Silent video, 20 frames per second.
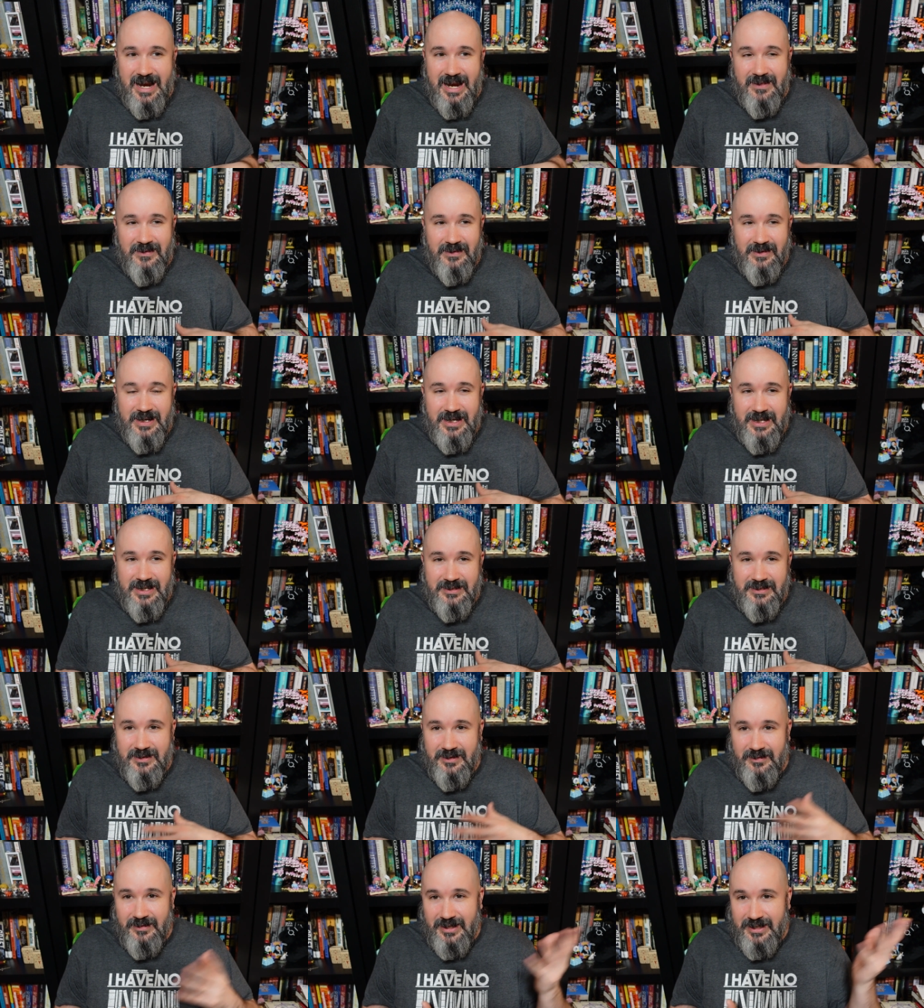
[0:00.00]
Either he
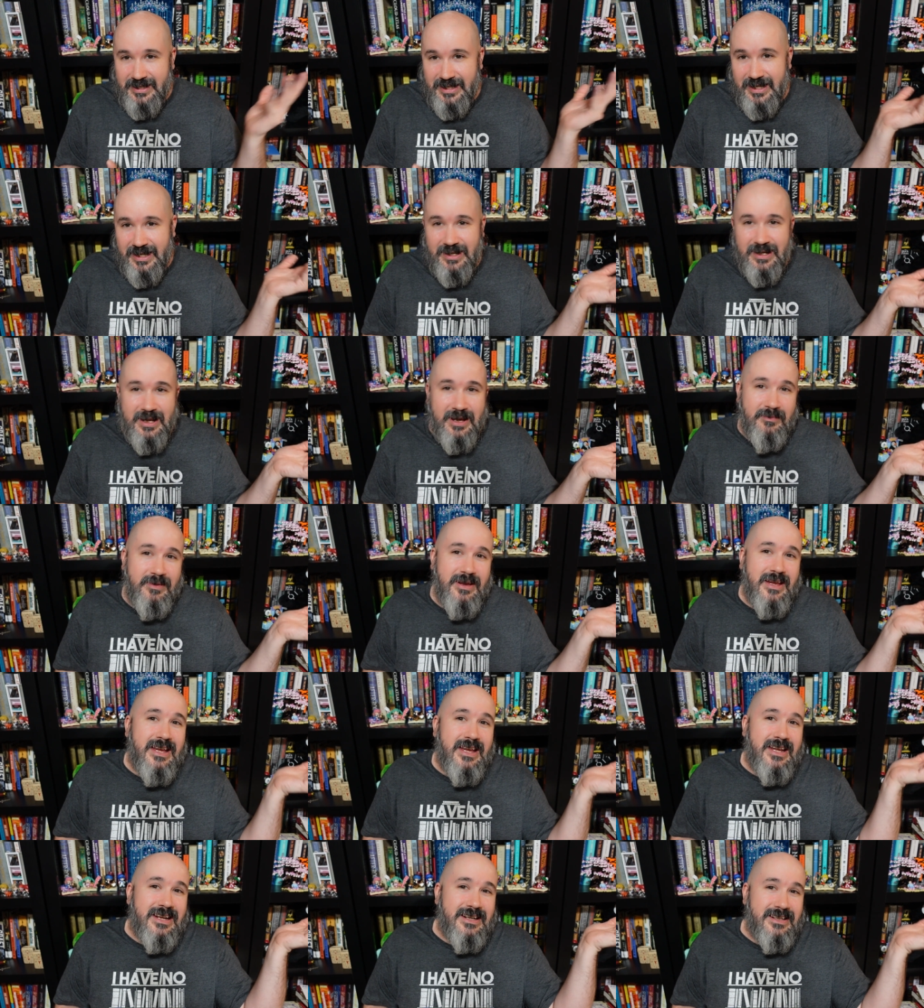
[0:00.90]
is going to end up
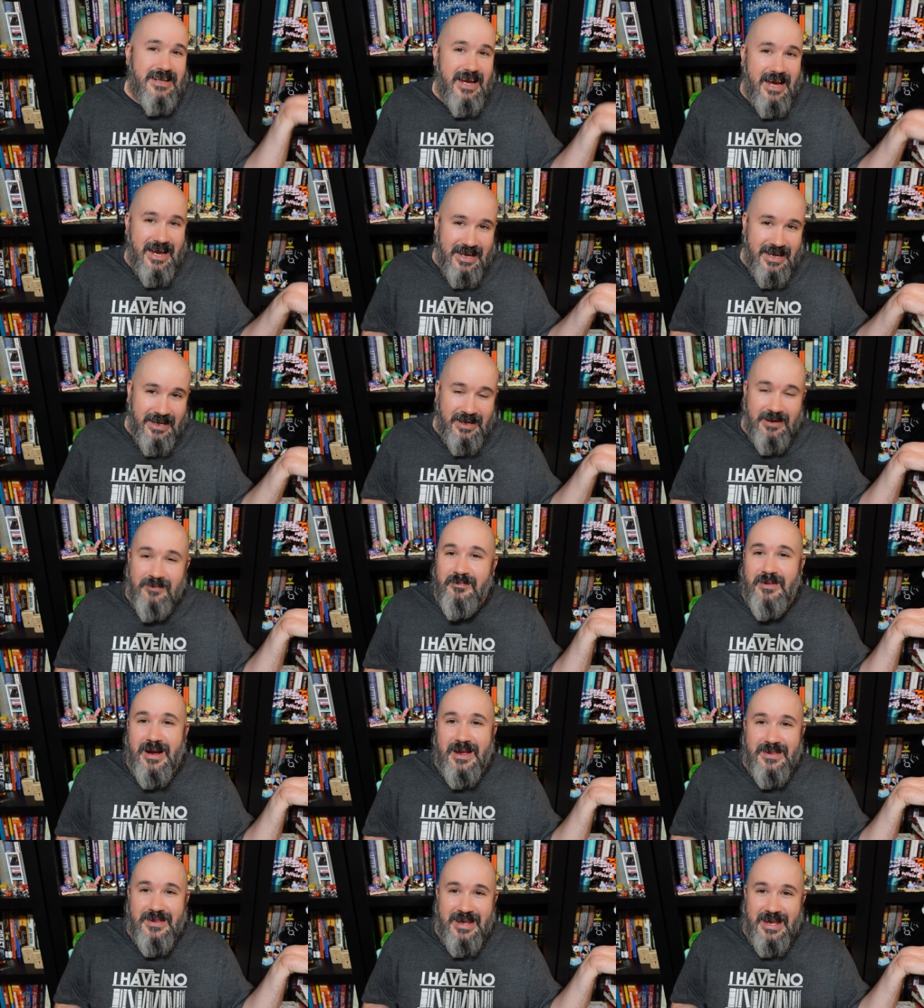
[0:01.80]
dying
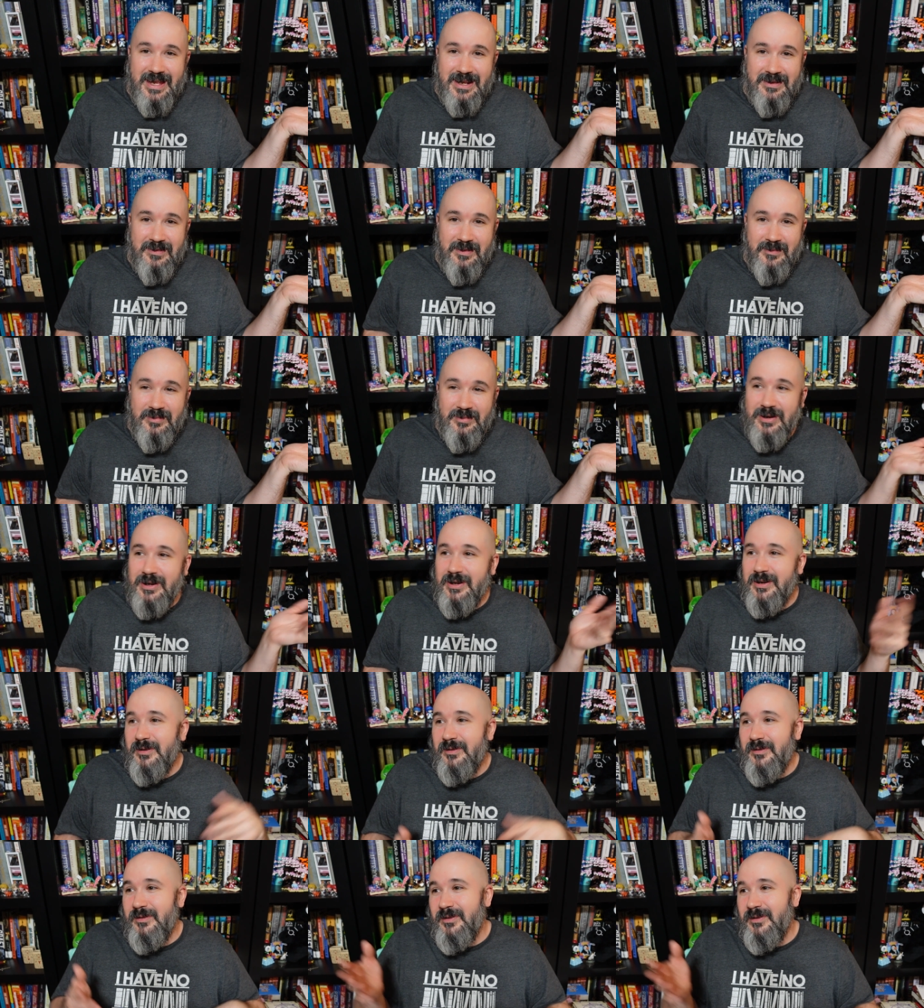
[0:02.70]
by the end of the
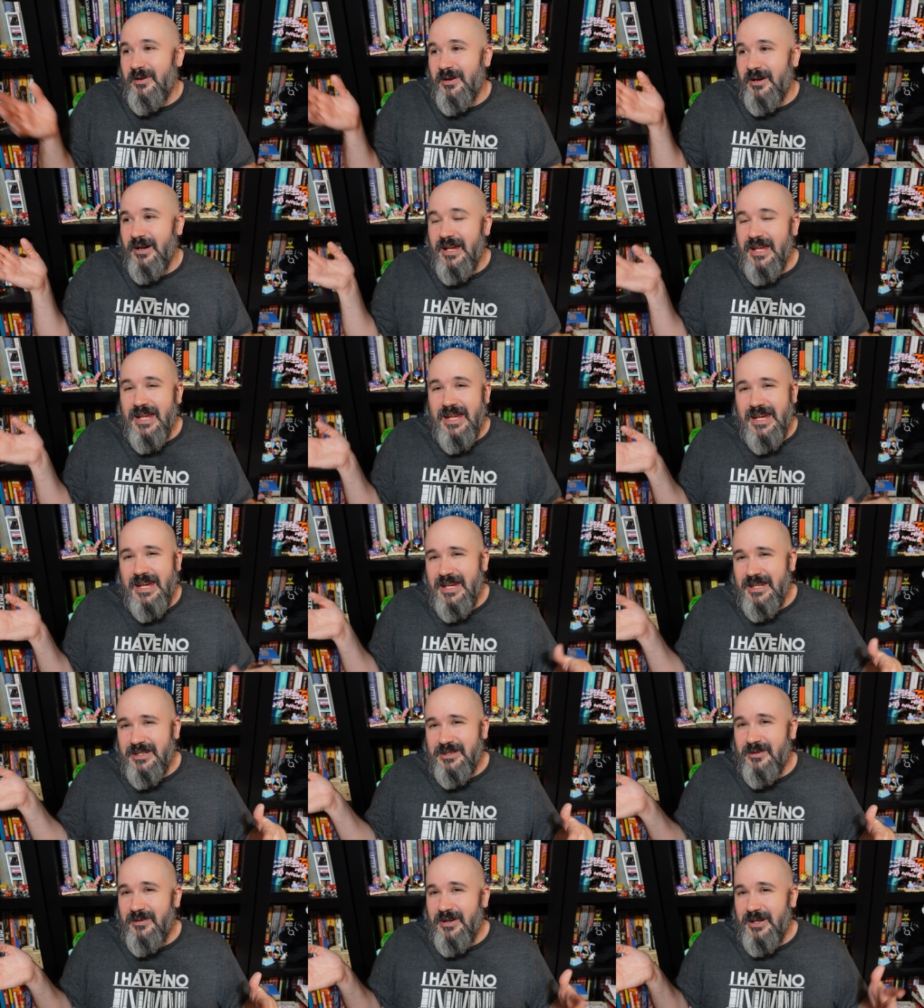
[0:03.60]
book, or
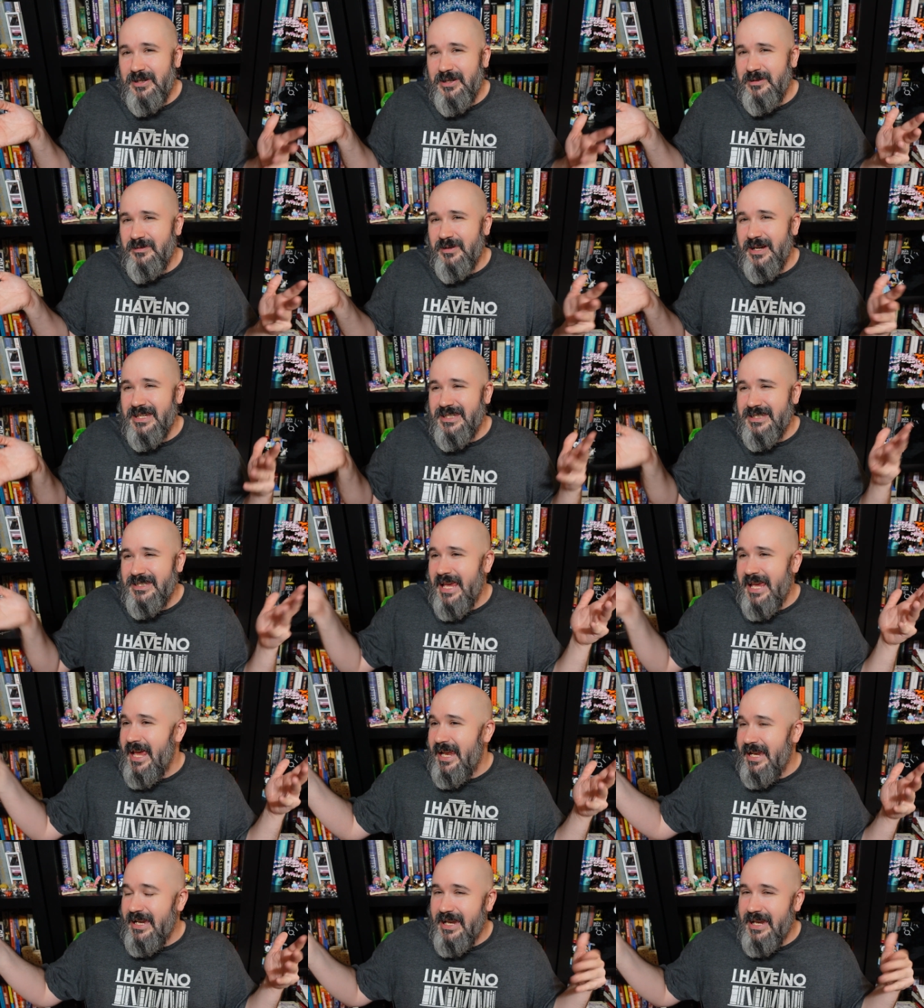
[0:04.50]
he's going to
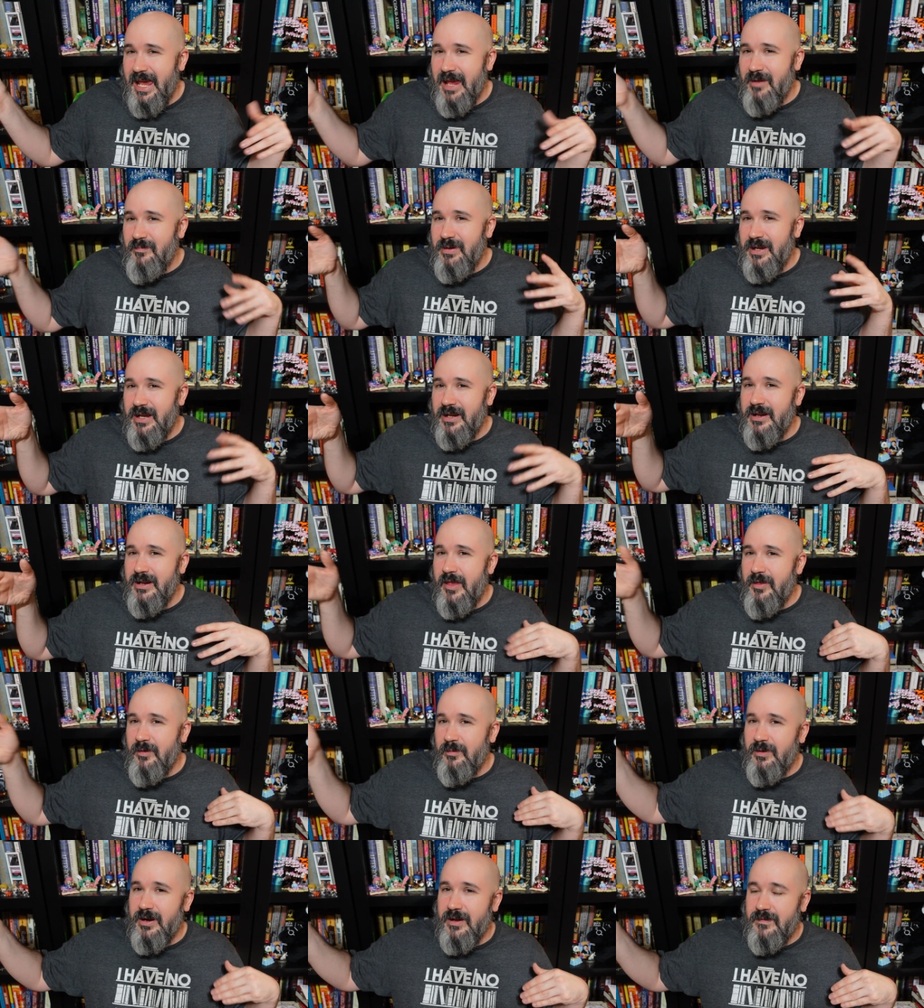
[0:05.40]
ascend and be
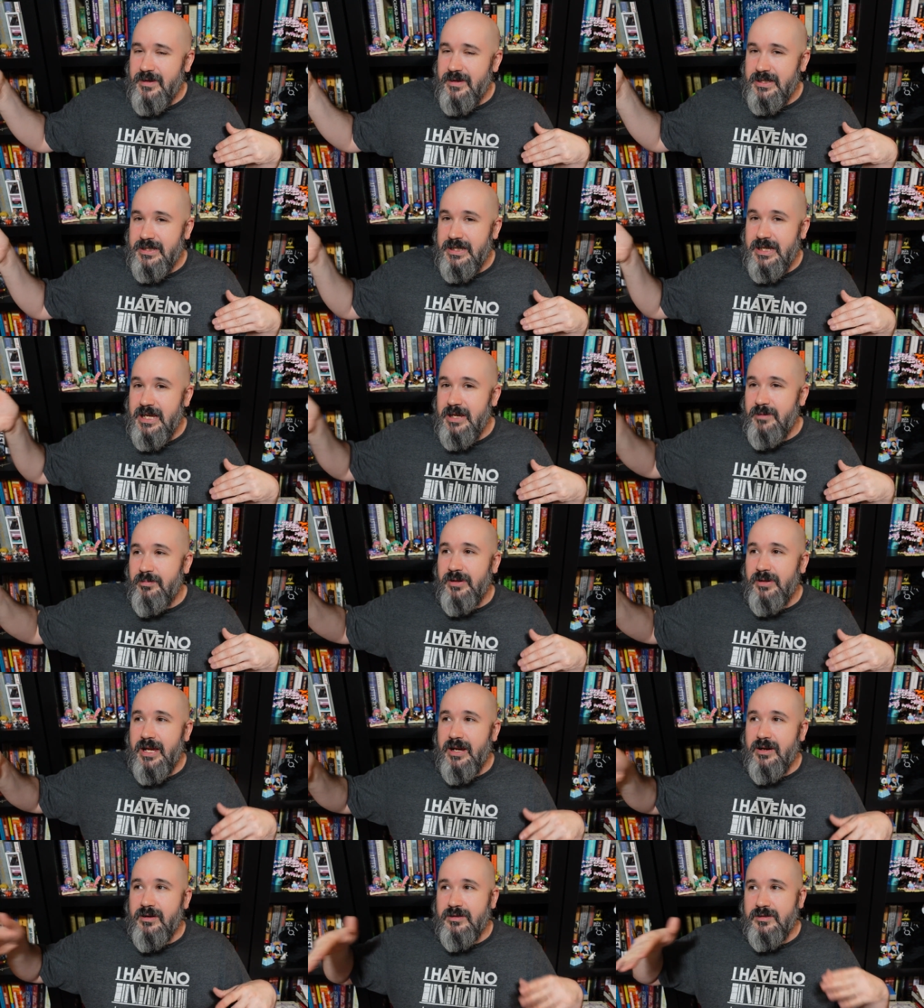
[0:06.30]
another one of these key
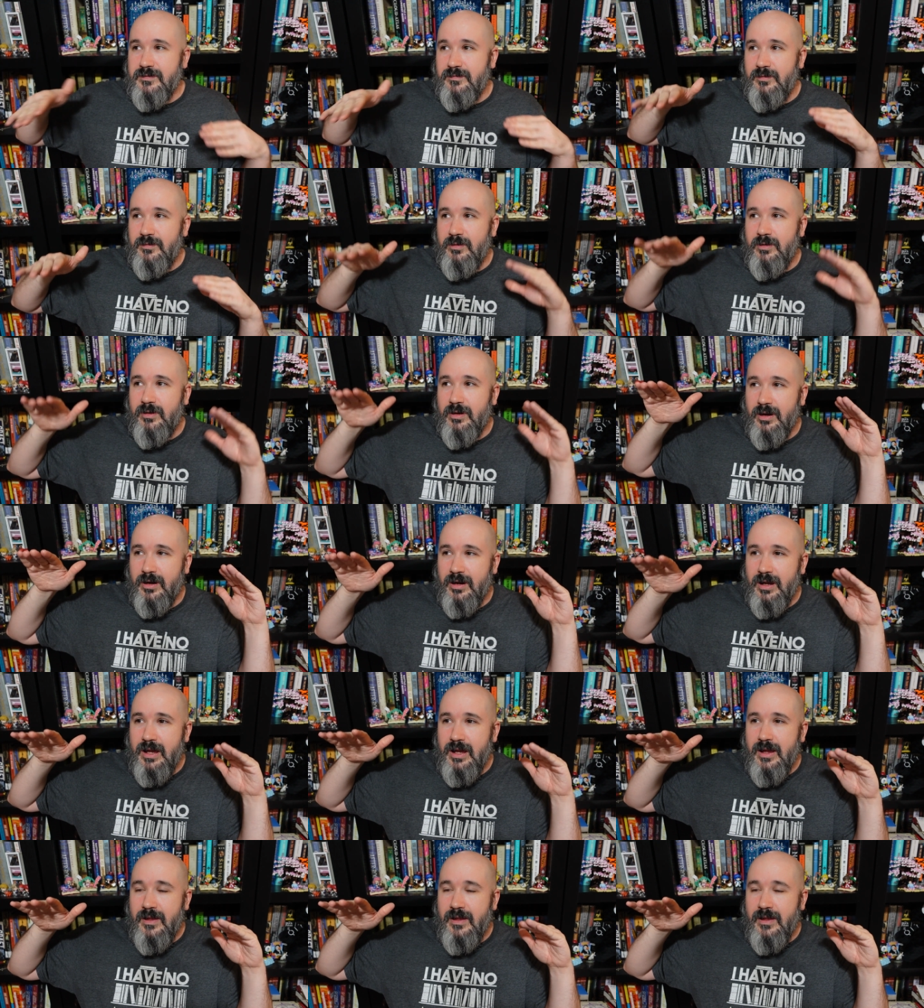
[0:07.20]
players for